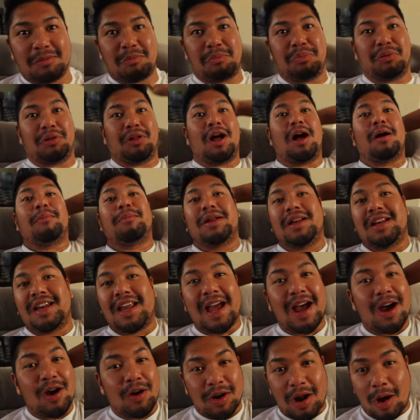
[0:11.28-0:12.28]
plopping
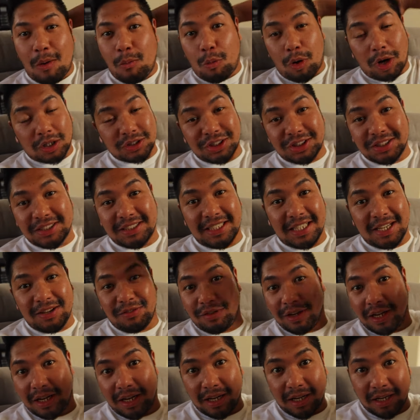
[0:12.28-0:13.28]
down. I'm watching
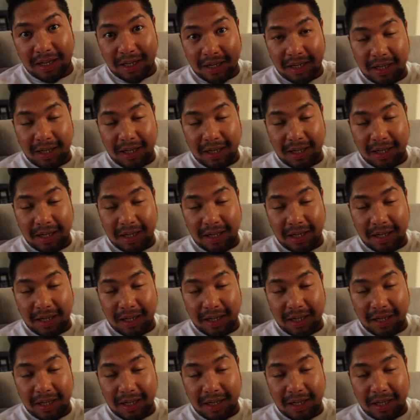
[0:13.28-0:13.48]
TV,